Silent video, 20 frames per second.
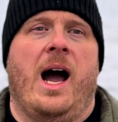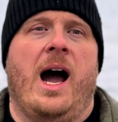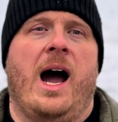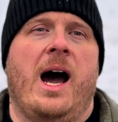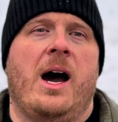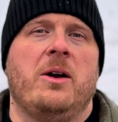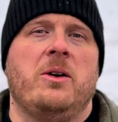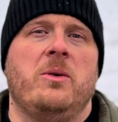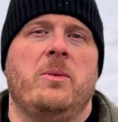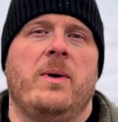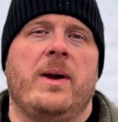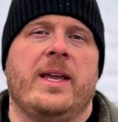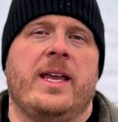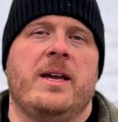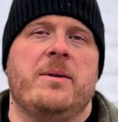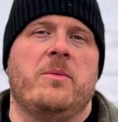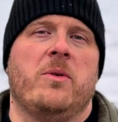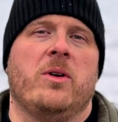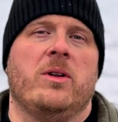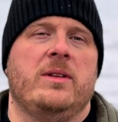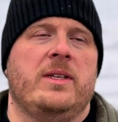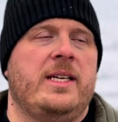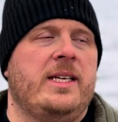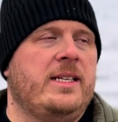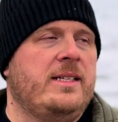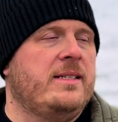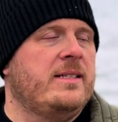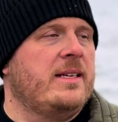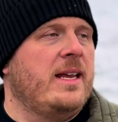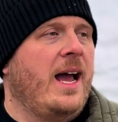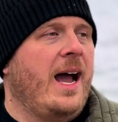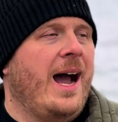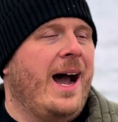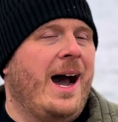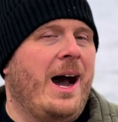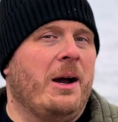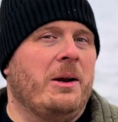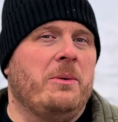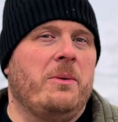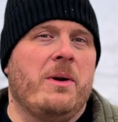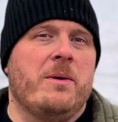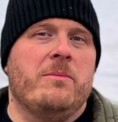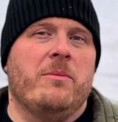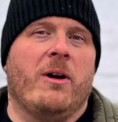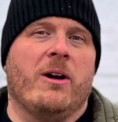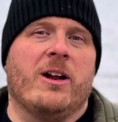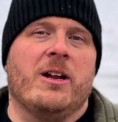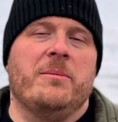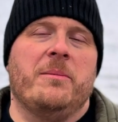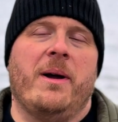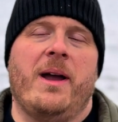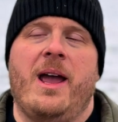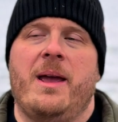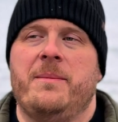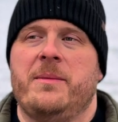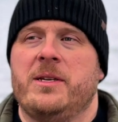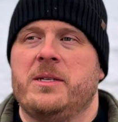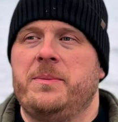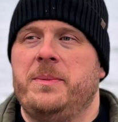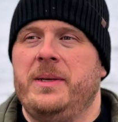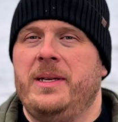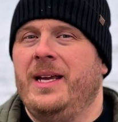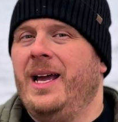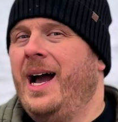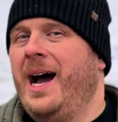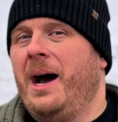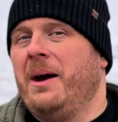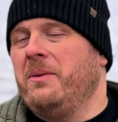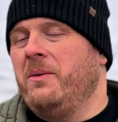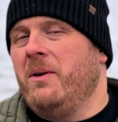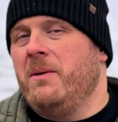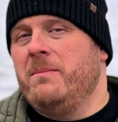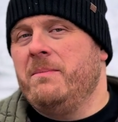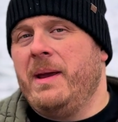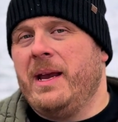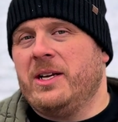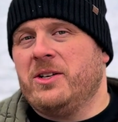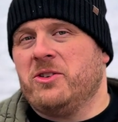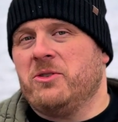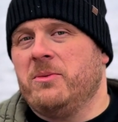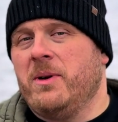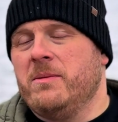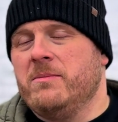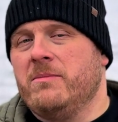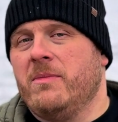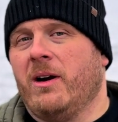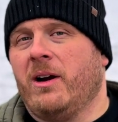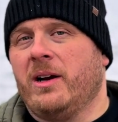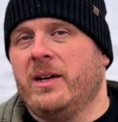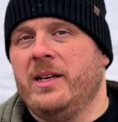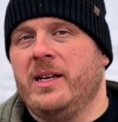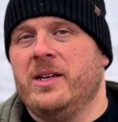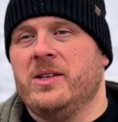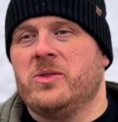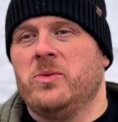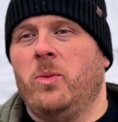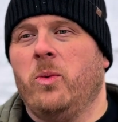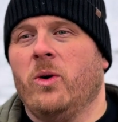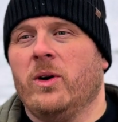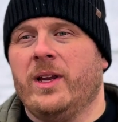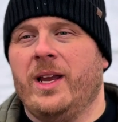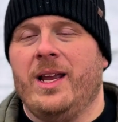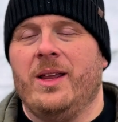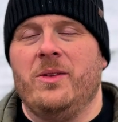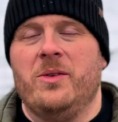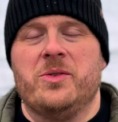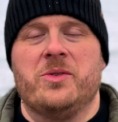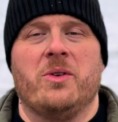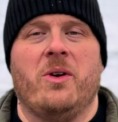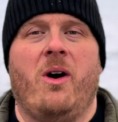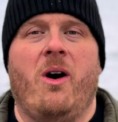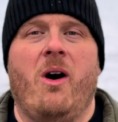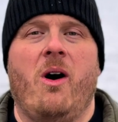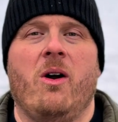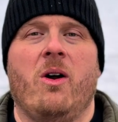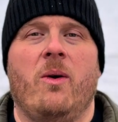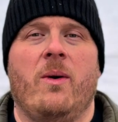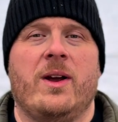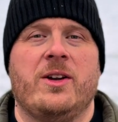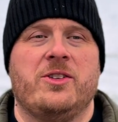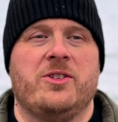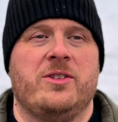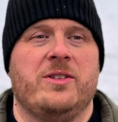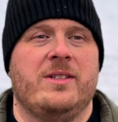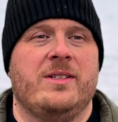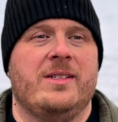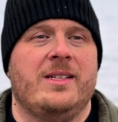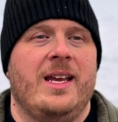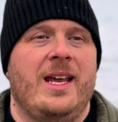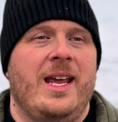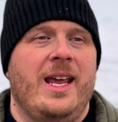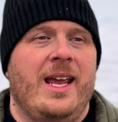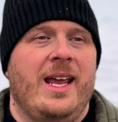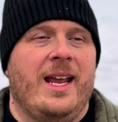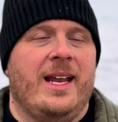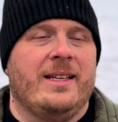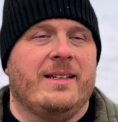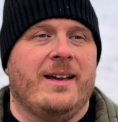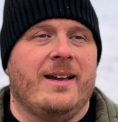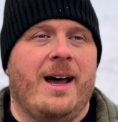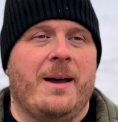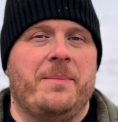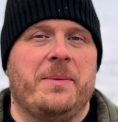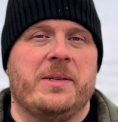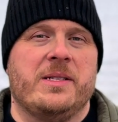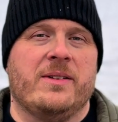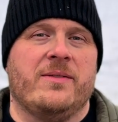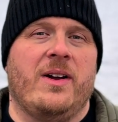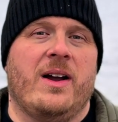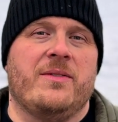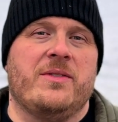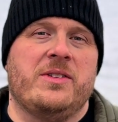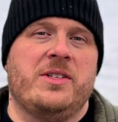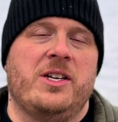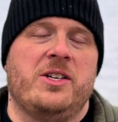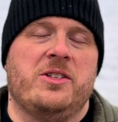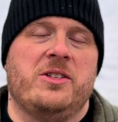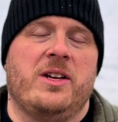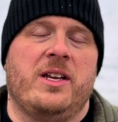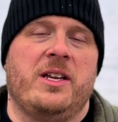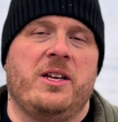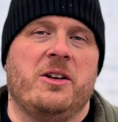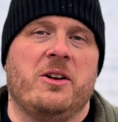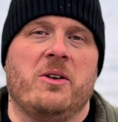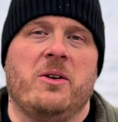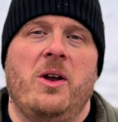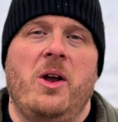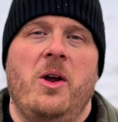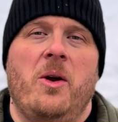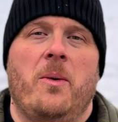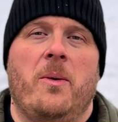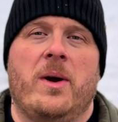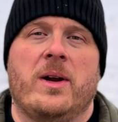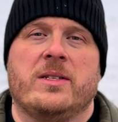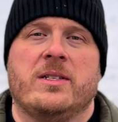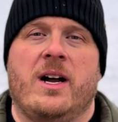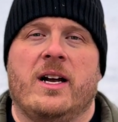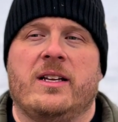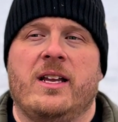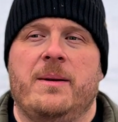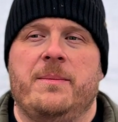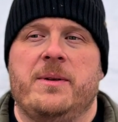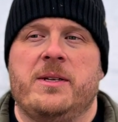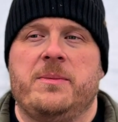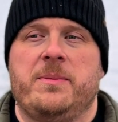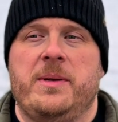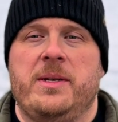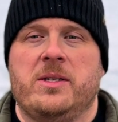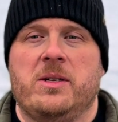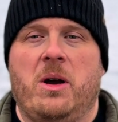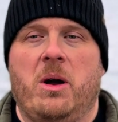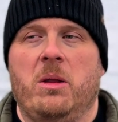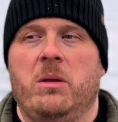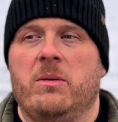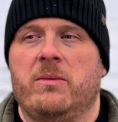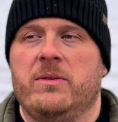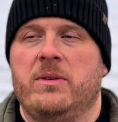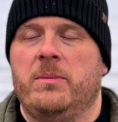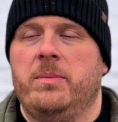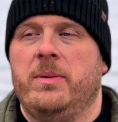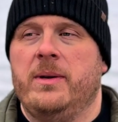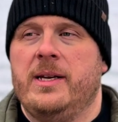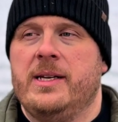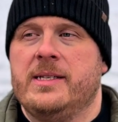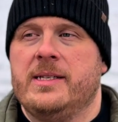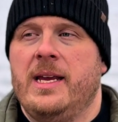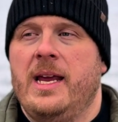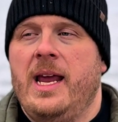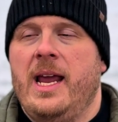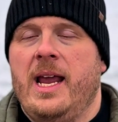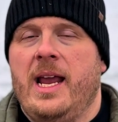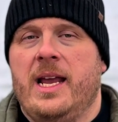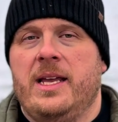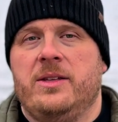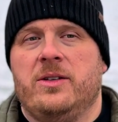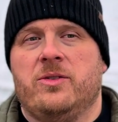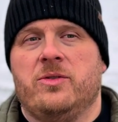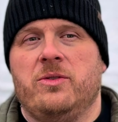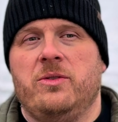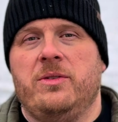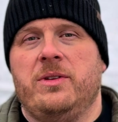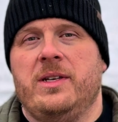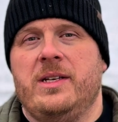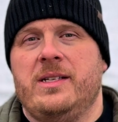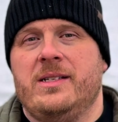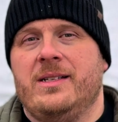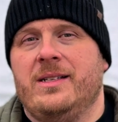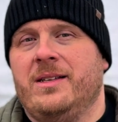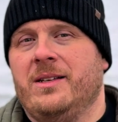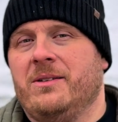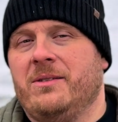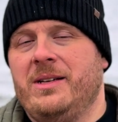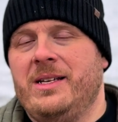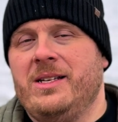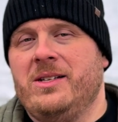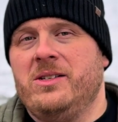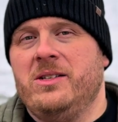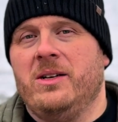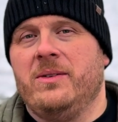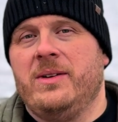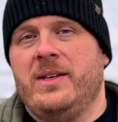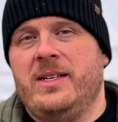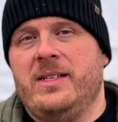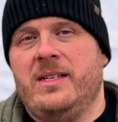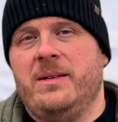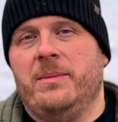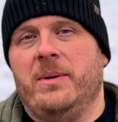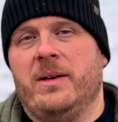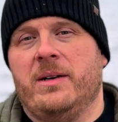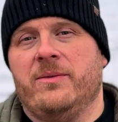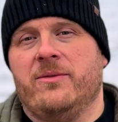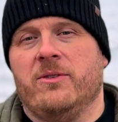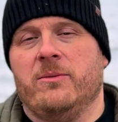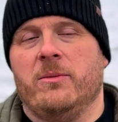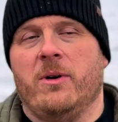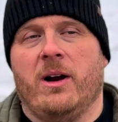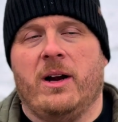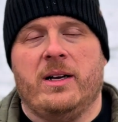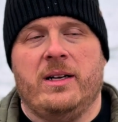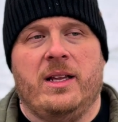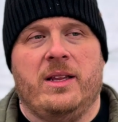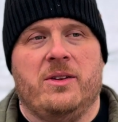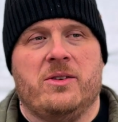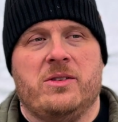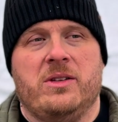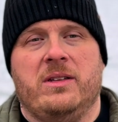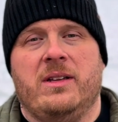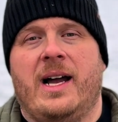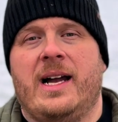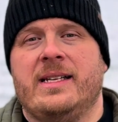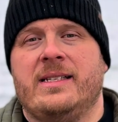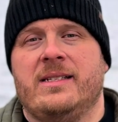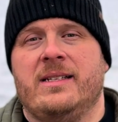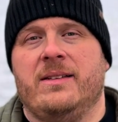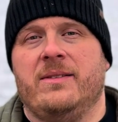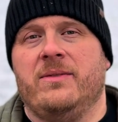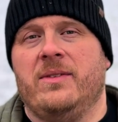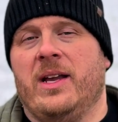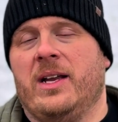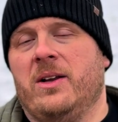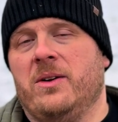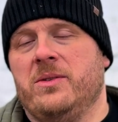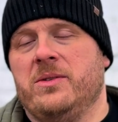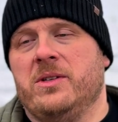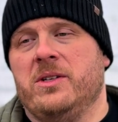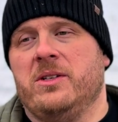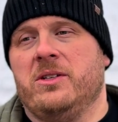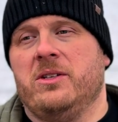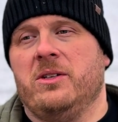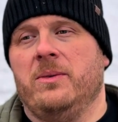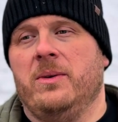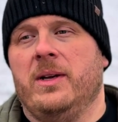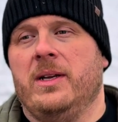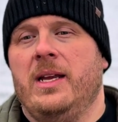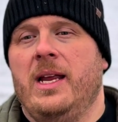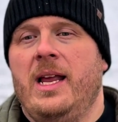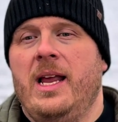how do I get more leads? How do I market my MSP? How do I make sure my marketing is working? And those are all questions and topics of conversation I hear when I talk to MSPs all over the place. And the truth is that there is no easy button for marketing. There's lots that goes into it,